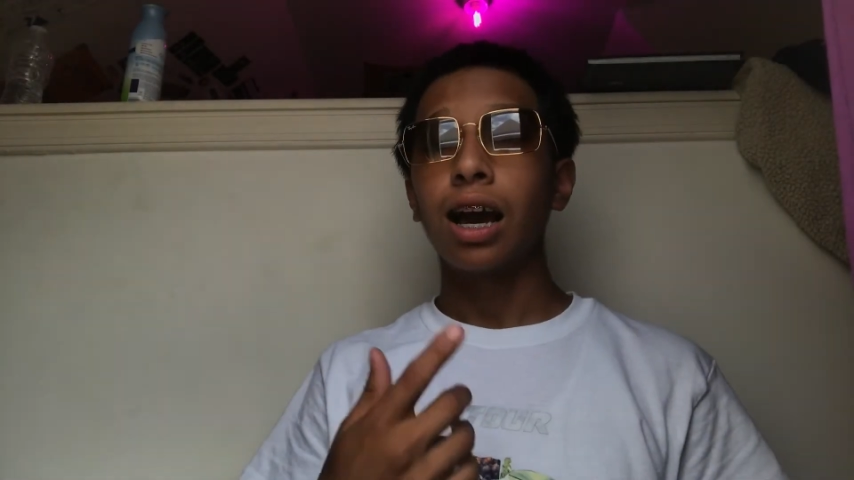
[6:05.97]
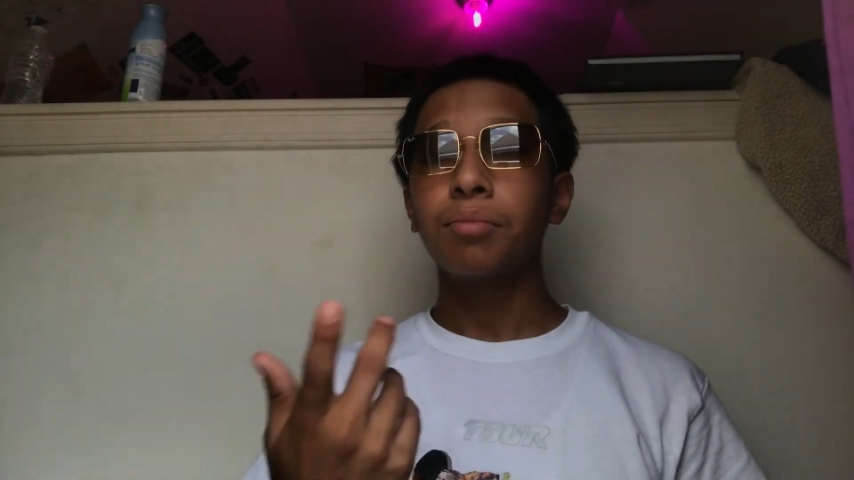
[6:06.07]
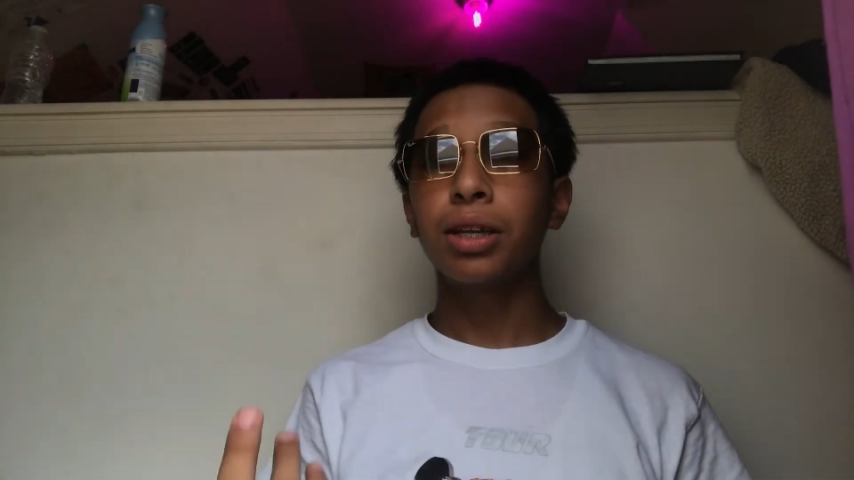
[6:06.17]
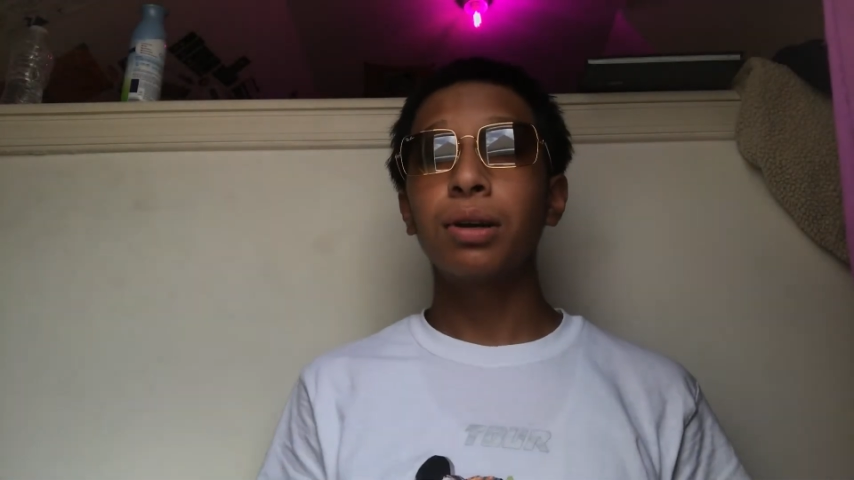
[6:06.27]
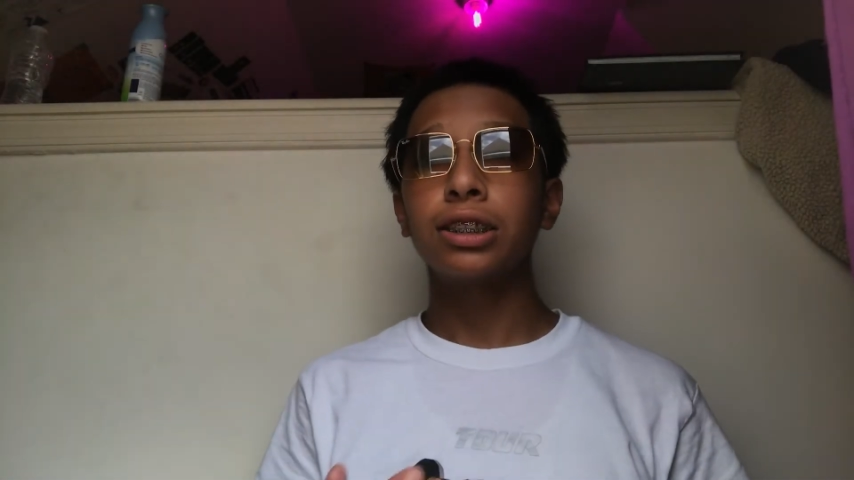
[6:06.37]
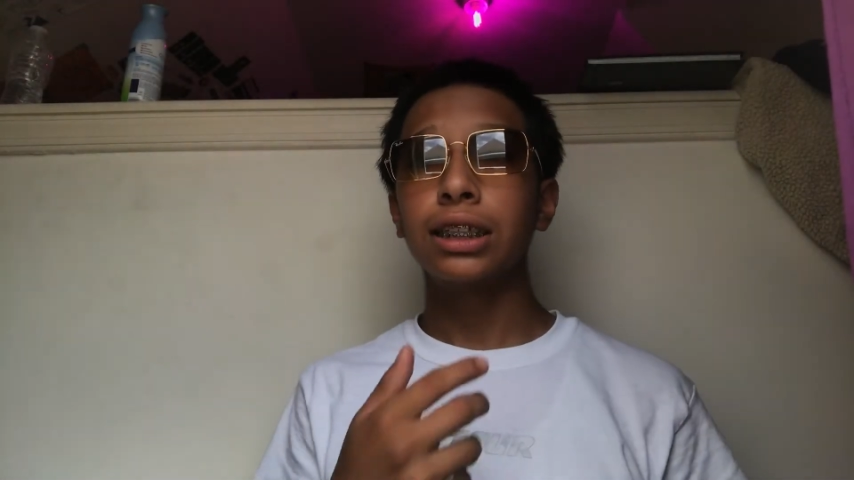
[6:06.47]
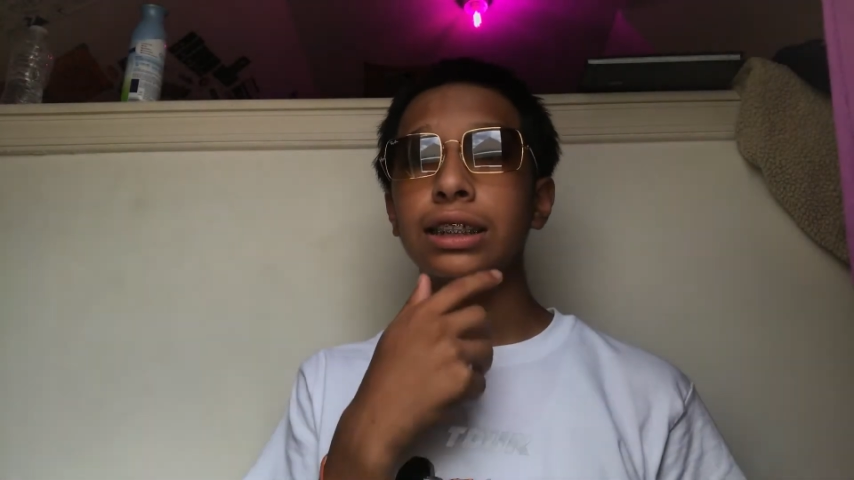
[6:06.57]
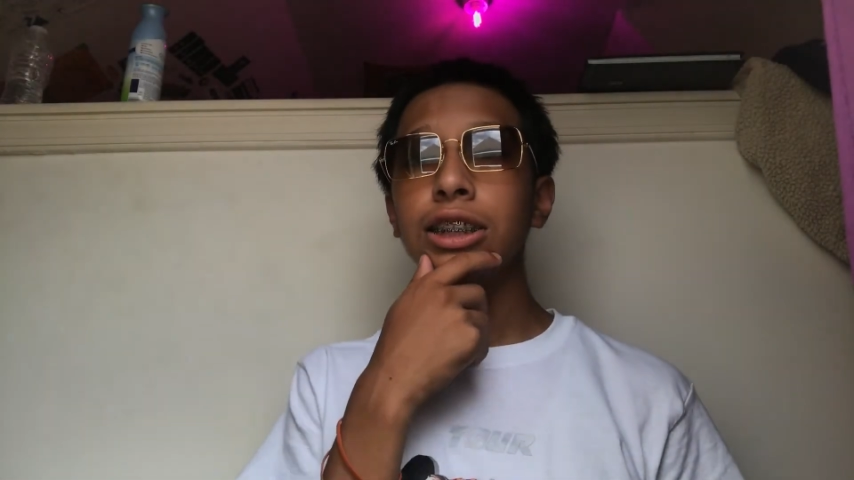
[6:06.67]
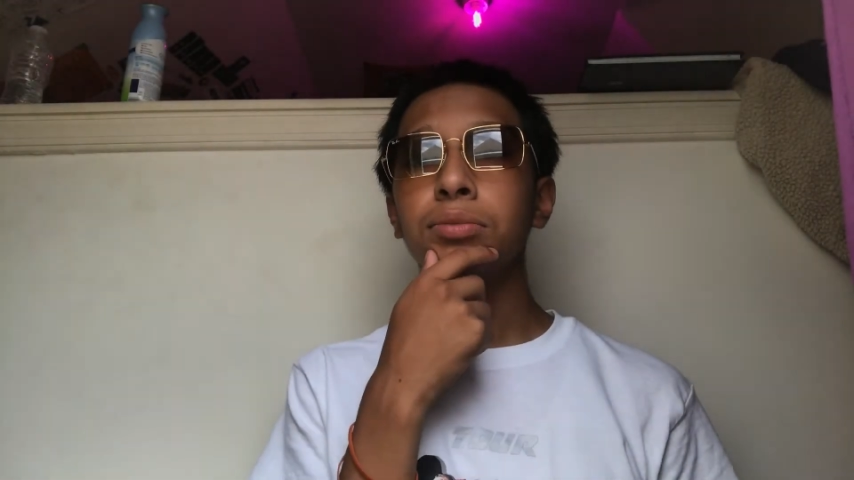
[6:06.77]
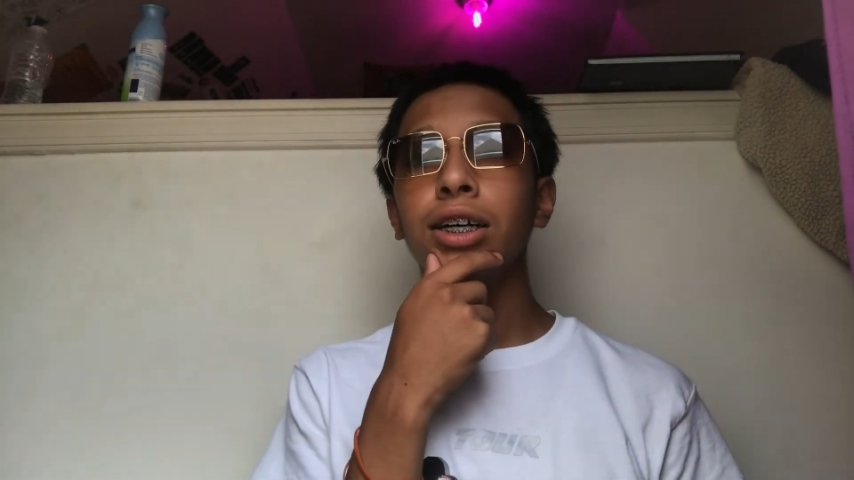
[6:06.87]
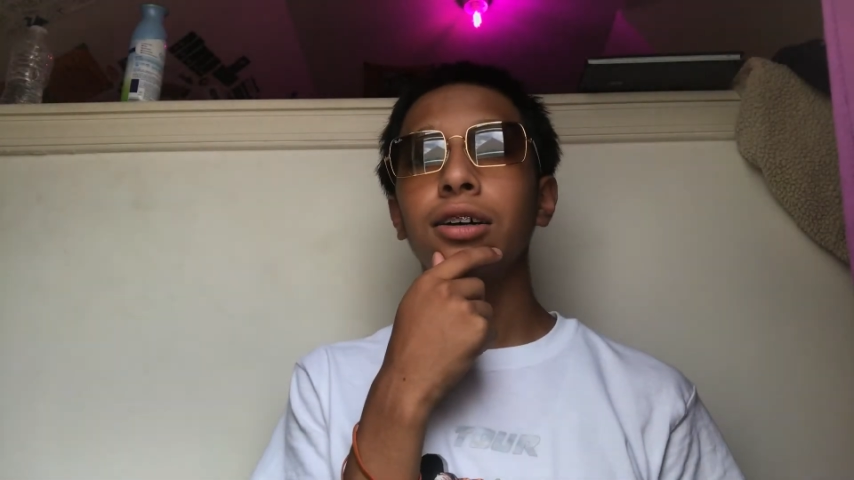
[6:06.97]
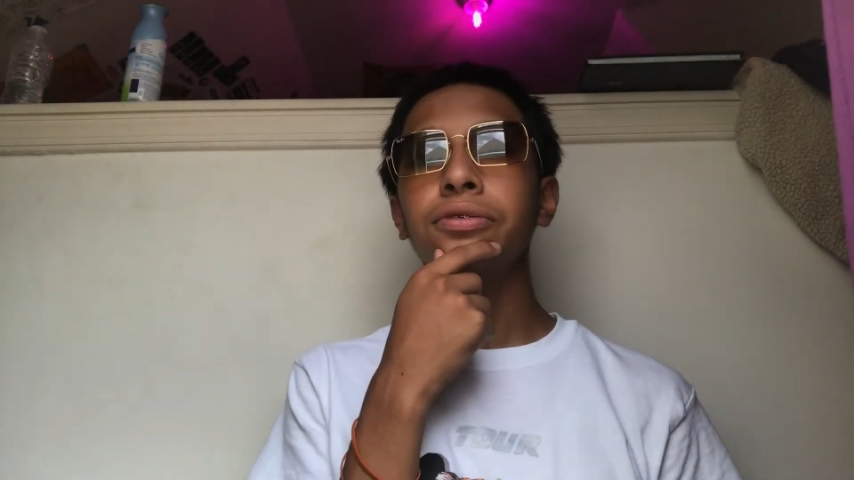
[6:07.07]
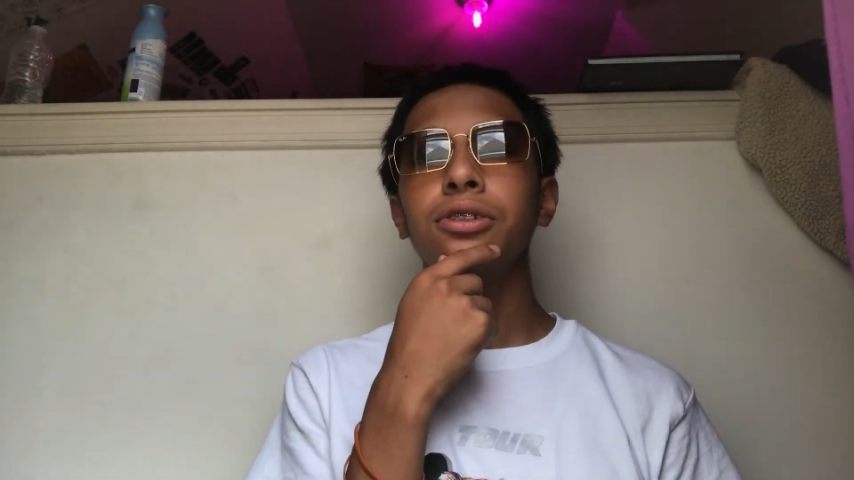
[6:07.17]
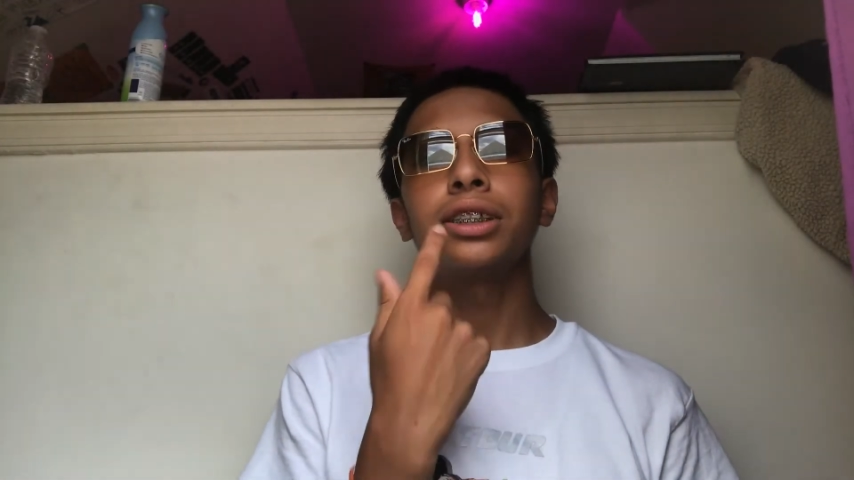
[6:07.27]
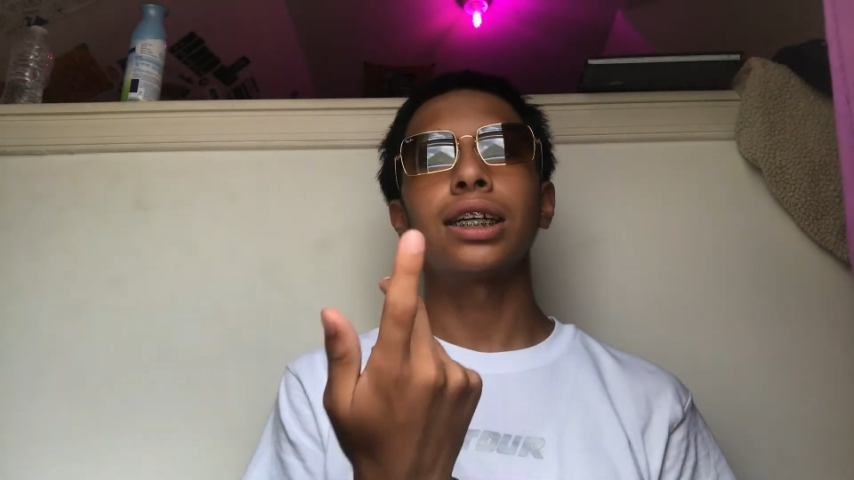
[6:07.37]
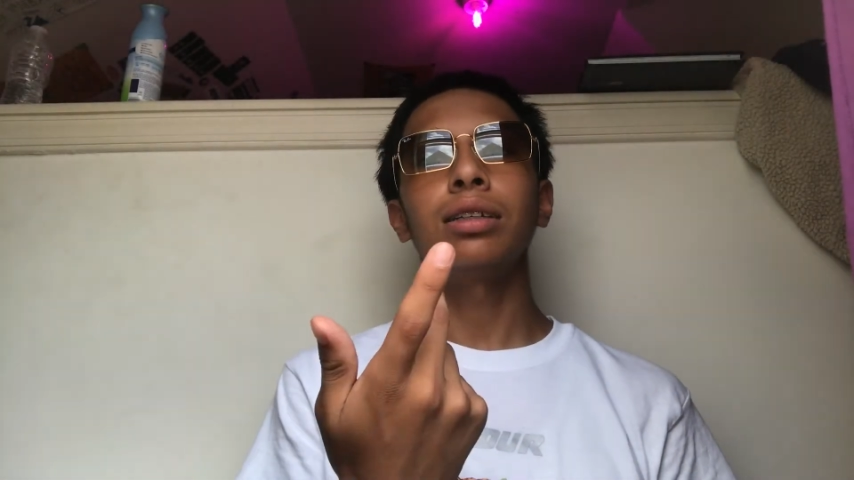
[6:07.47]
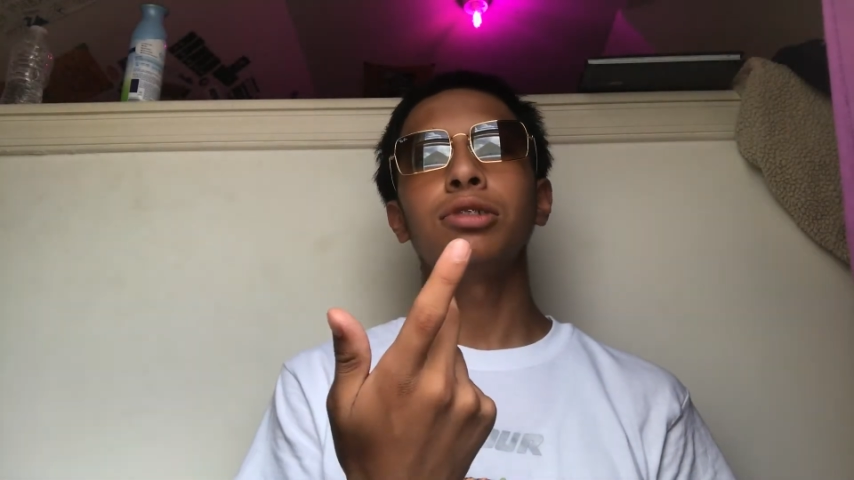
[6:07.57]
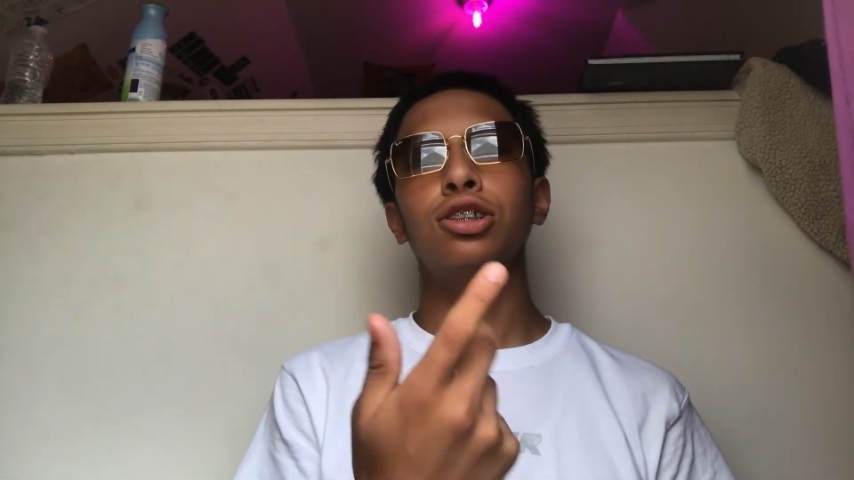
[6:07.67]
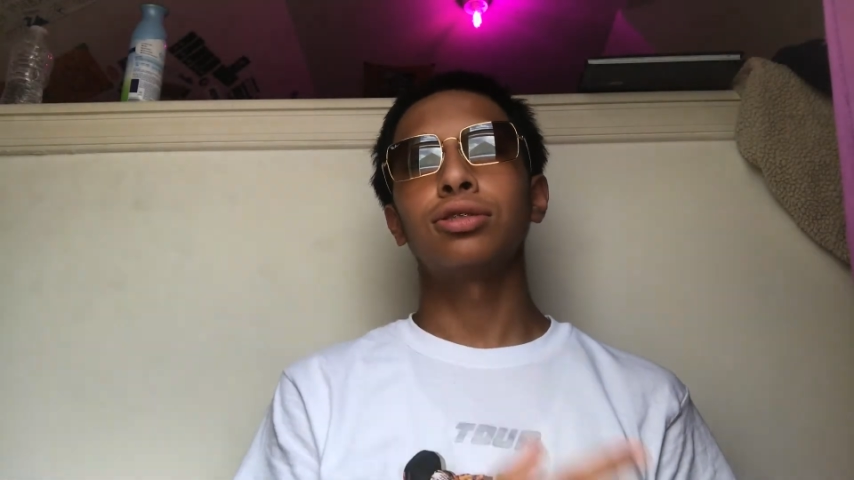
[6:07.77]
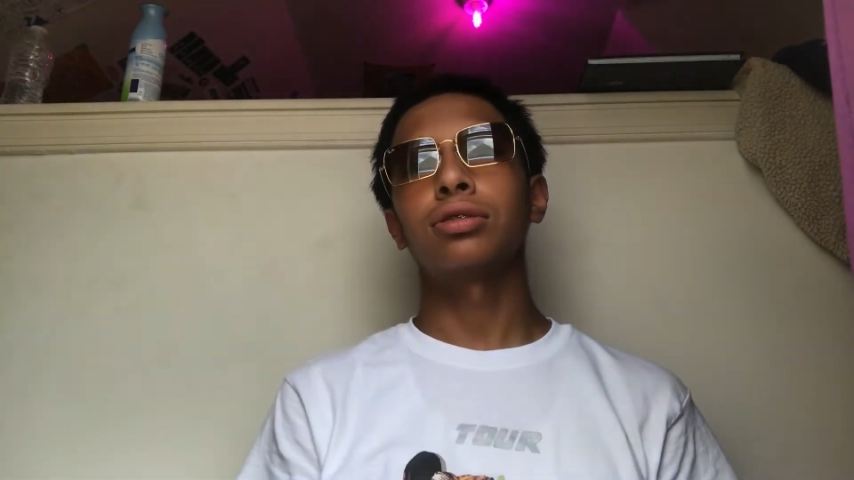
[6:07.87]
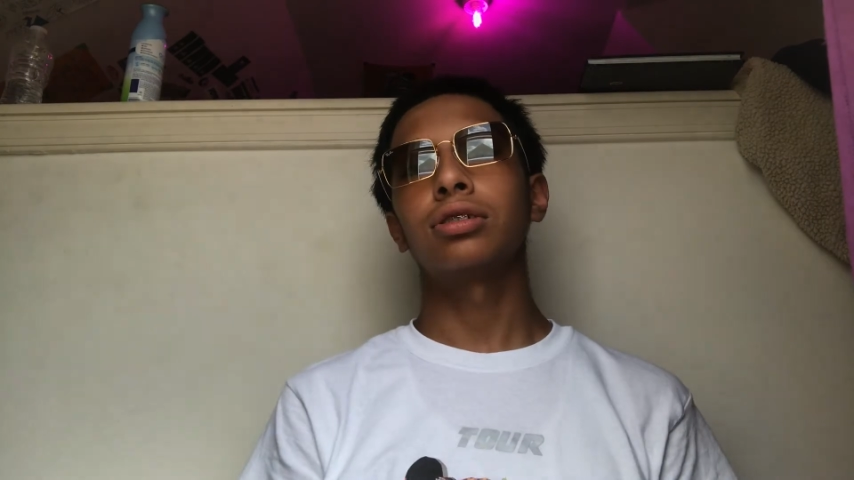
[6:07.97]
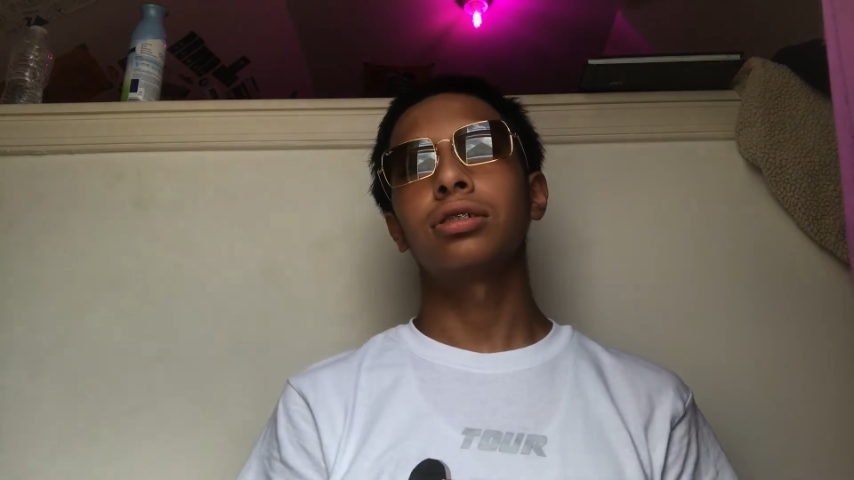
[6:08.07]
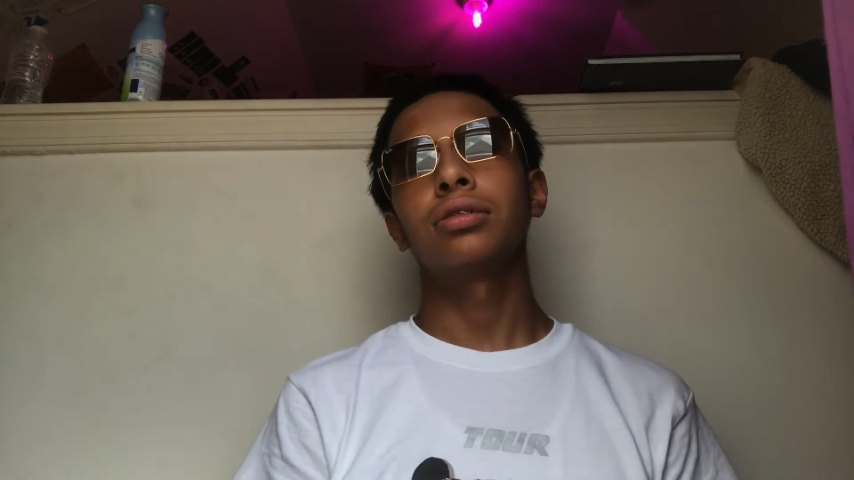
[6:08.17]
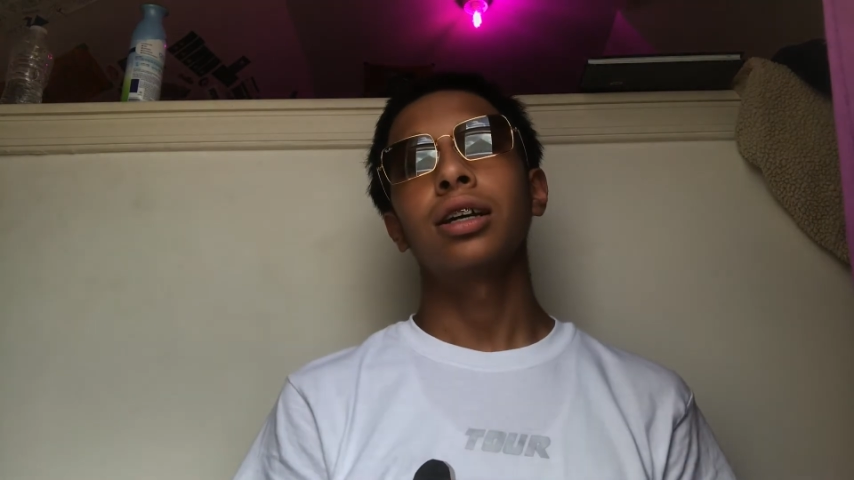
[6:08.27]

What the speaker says: I'm thinking about should I change my outfit or should I keep this joint on?